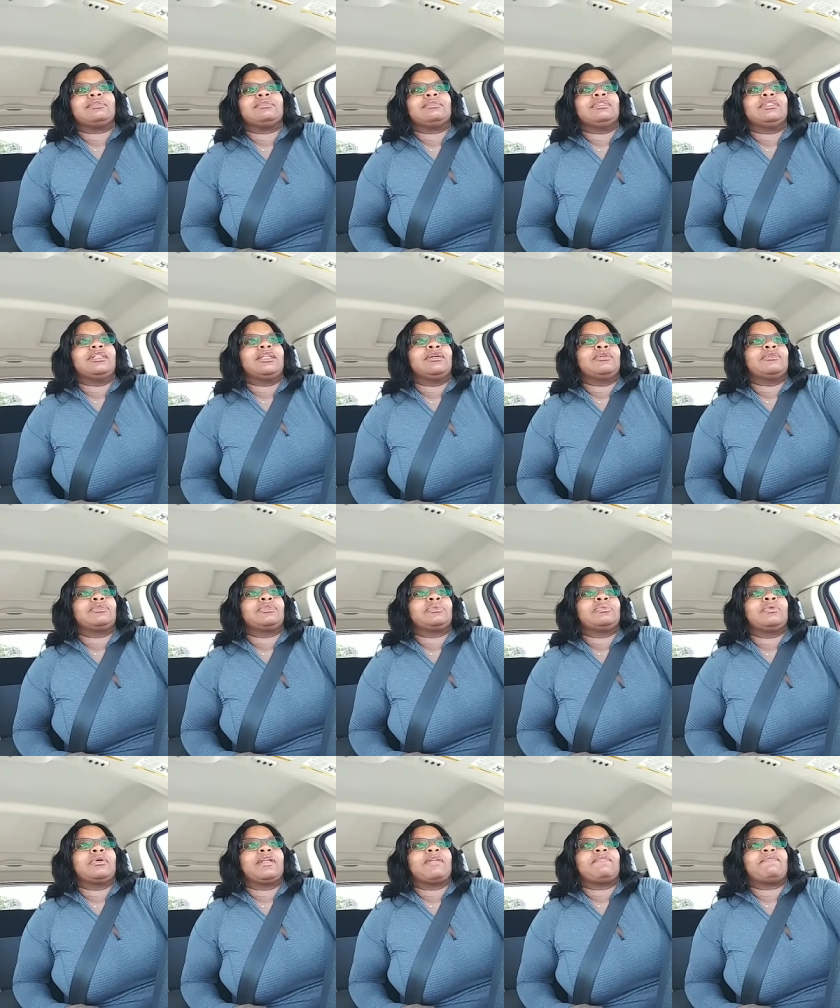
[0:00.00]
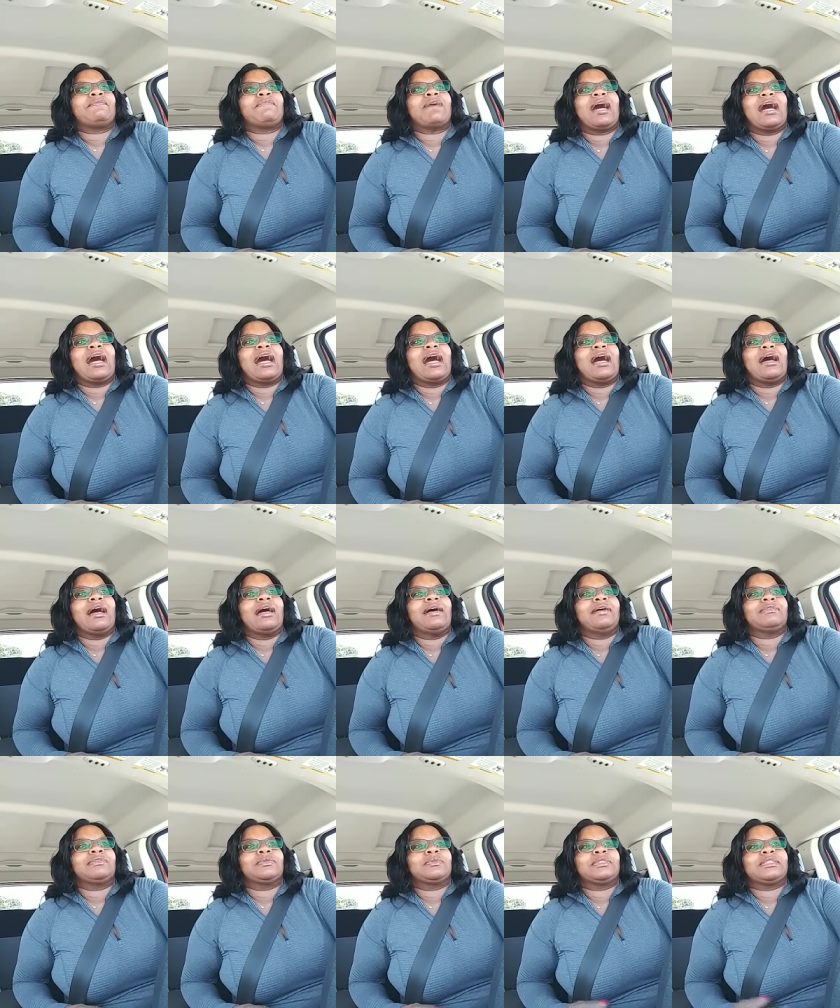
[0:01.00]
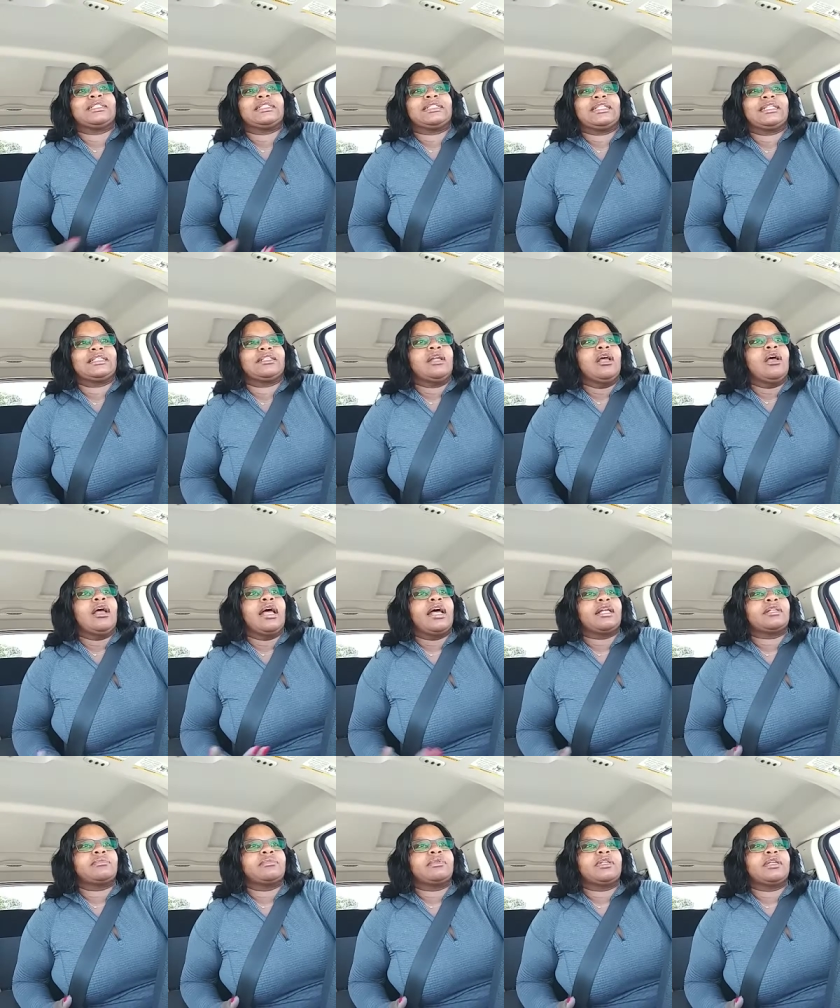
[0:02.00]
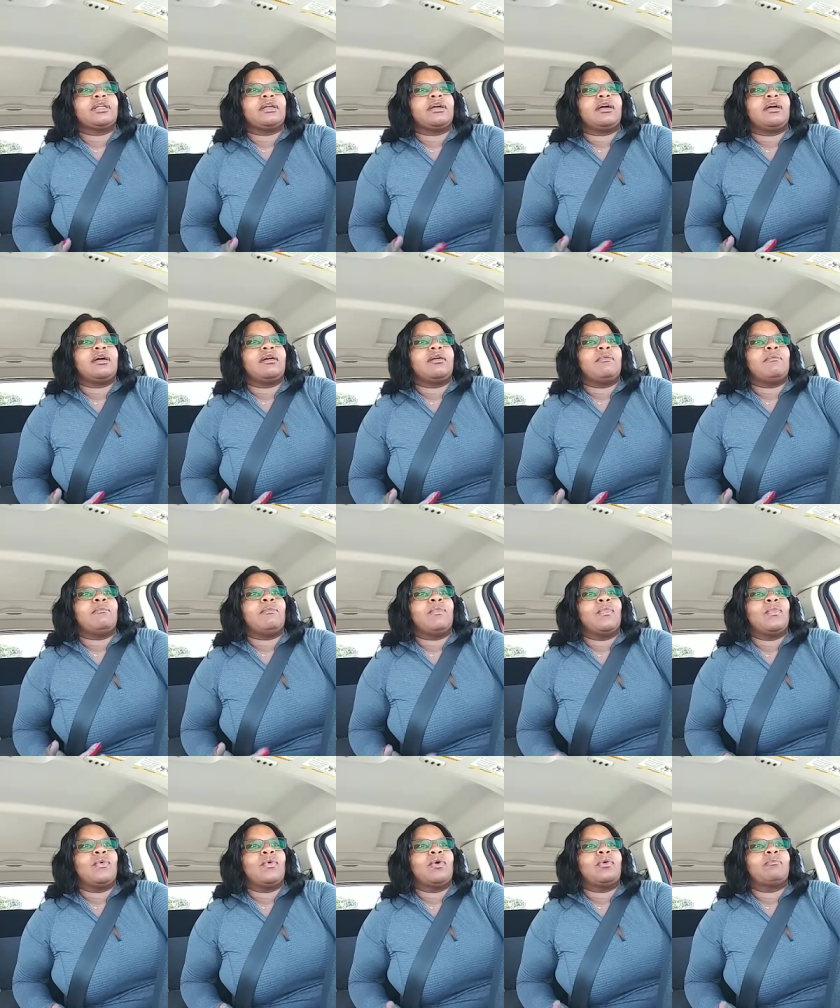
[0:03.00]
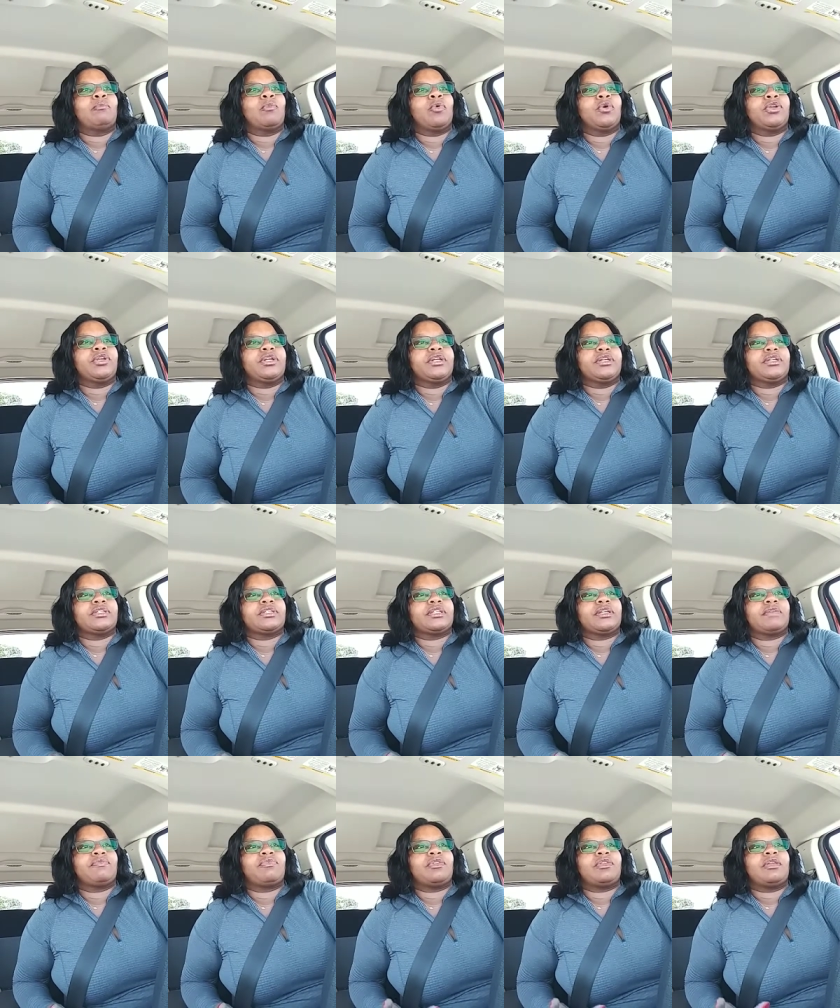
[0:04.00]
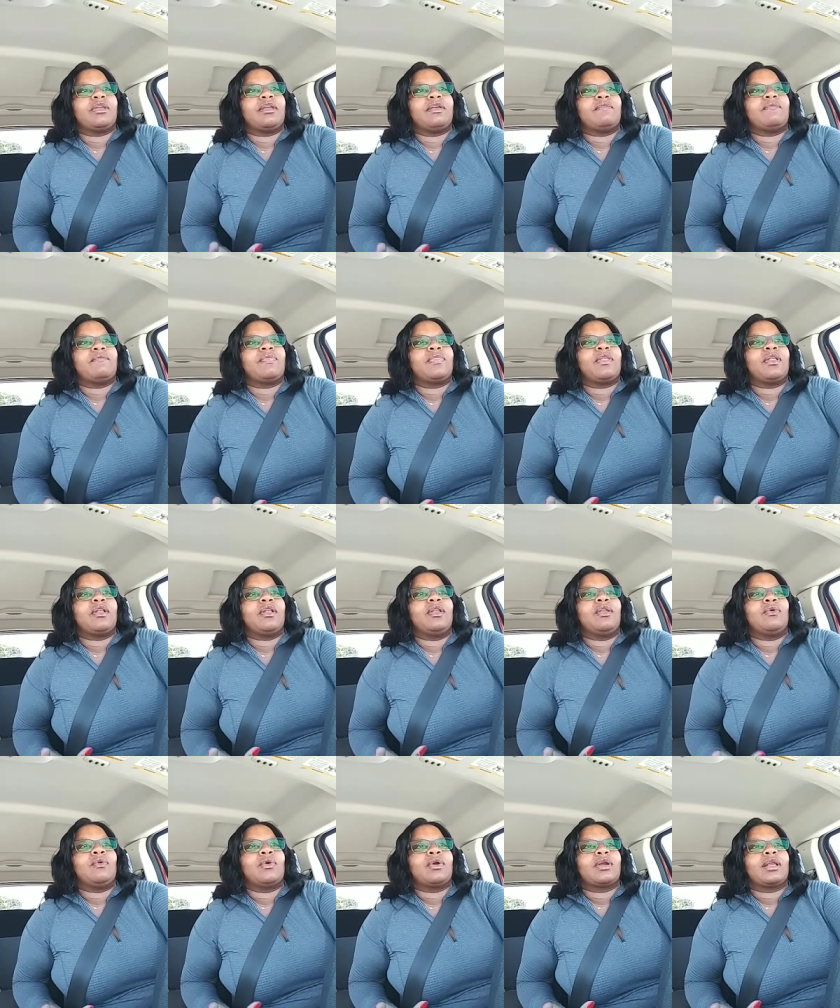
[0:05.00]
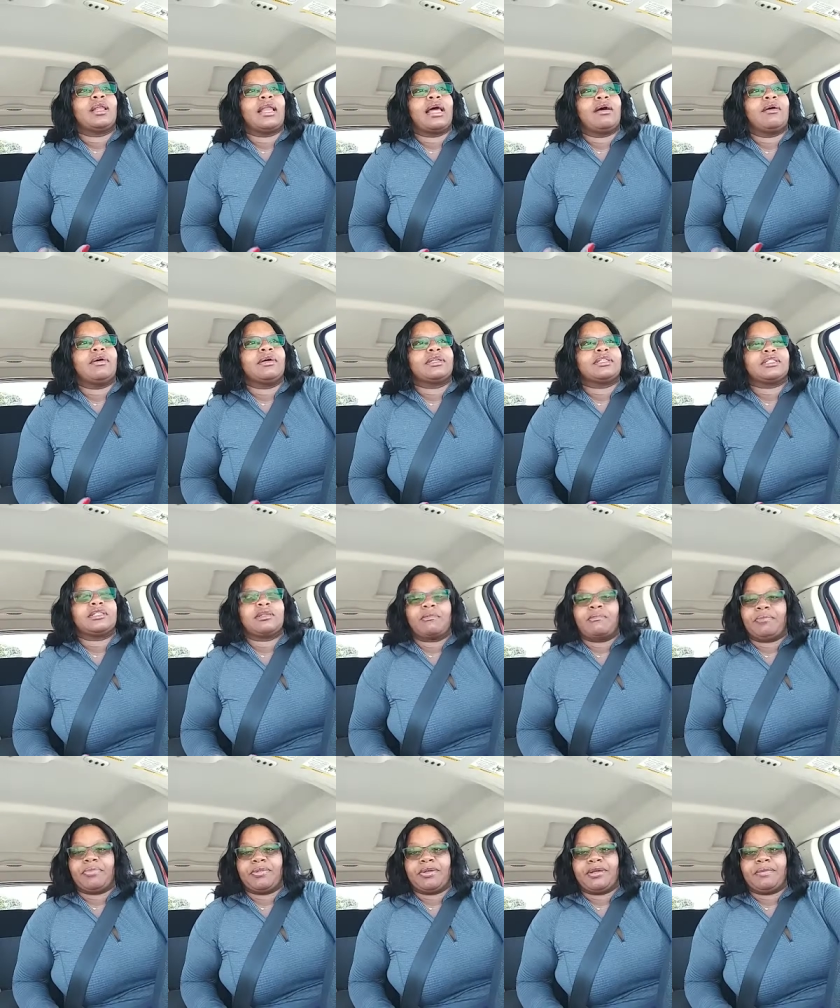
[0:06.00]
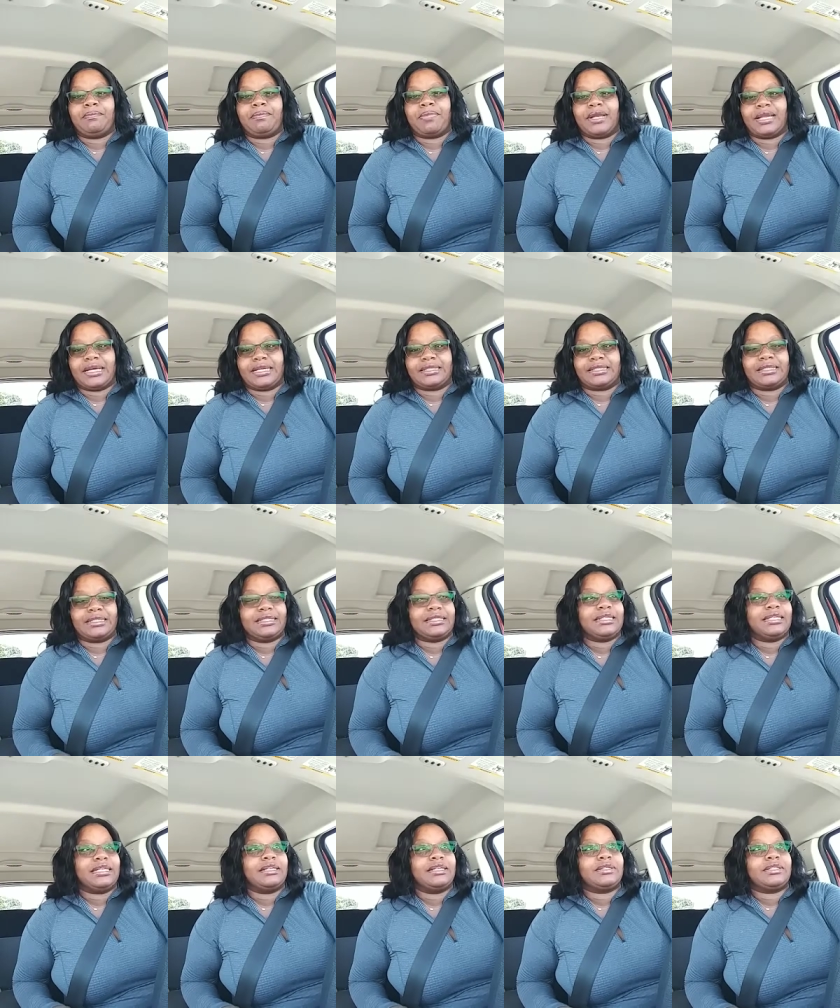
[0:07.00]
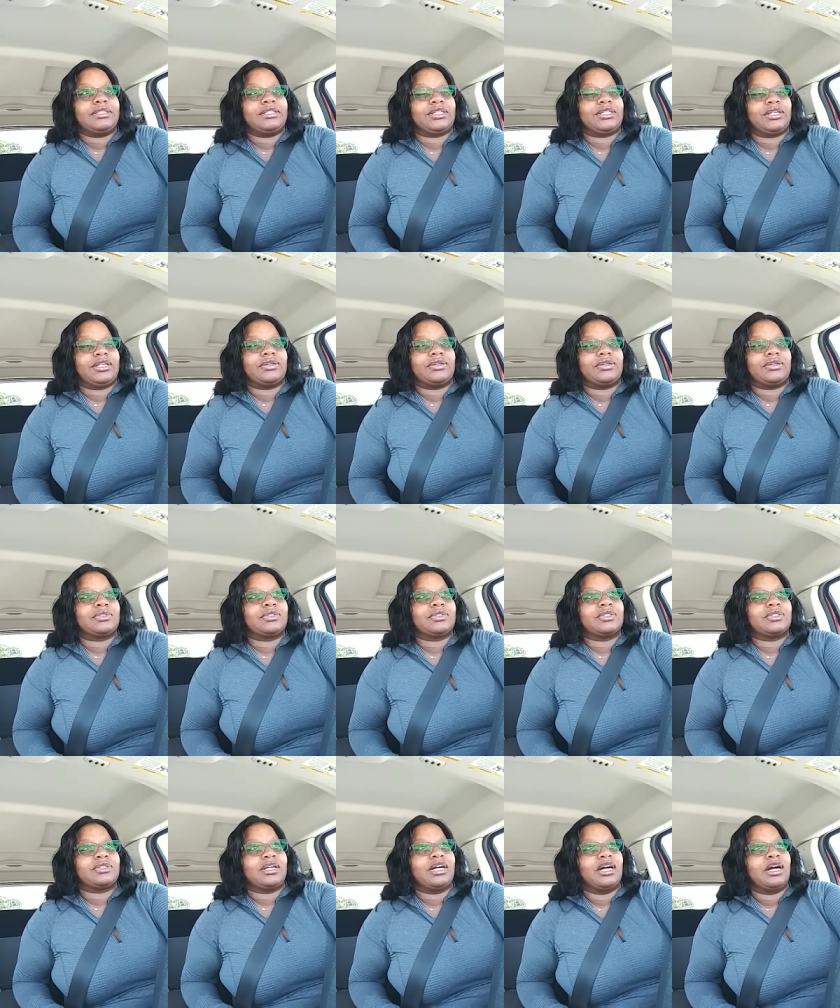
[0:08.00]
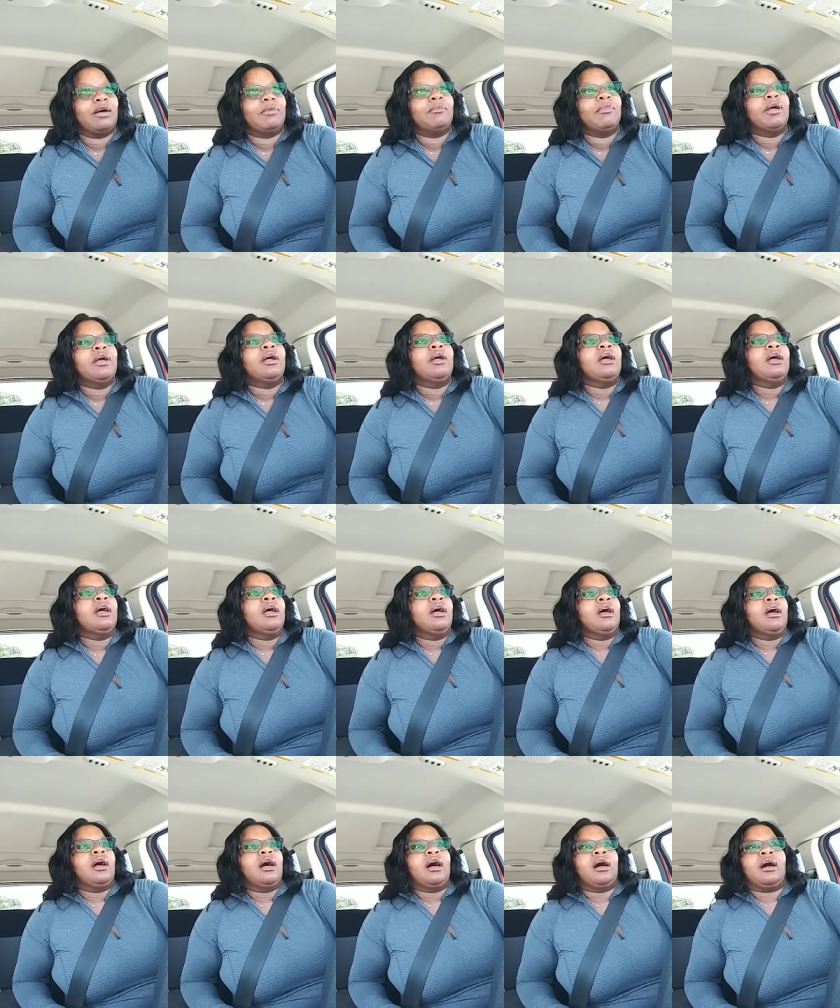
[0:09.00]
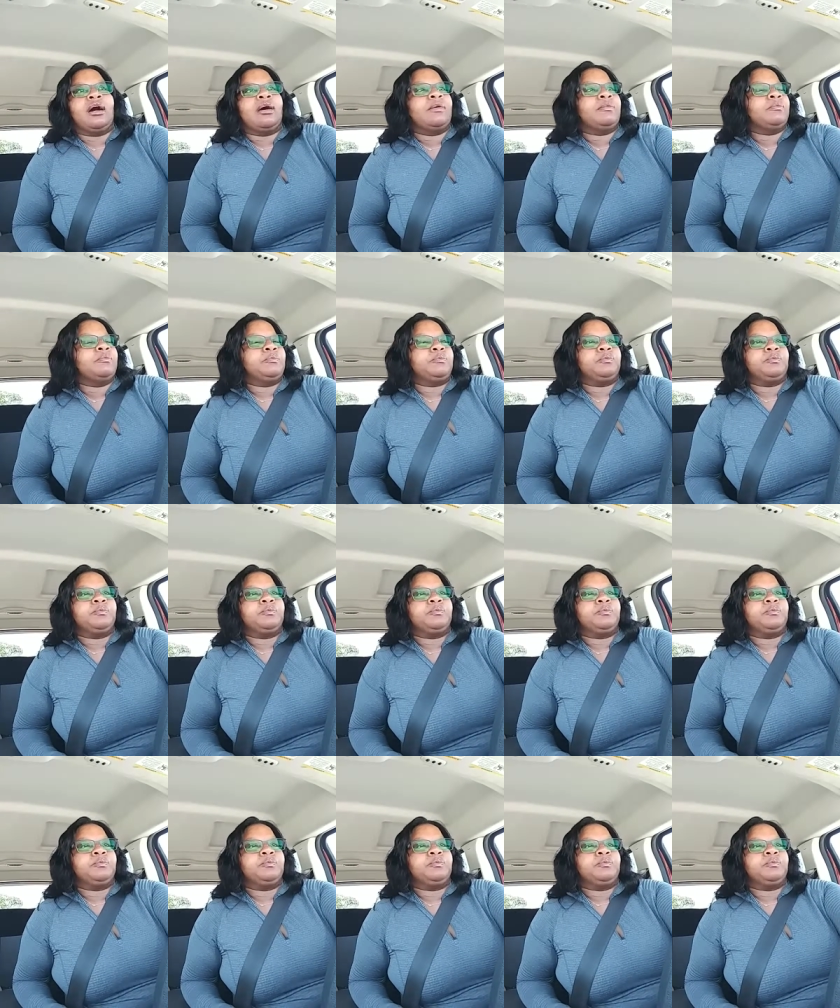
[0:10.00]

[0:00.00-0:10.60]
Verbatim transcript: you know, 25, 26, as we get more and more years, if, if the Lord allow us to be blessed to see these years to come, um,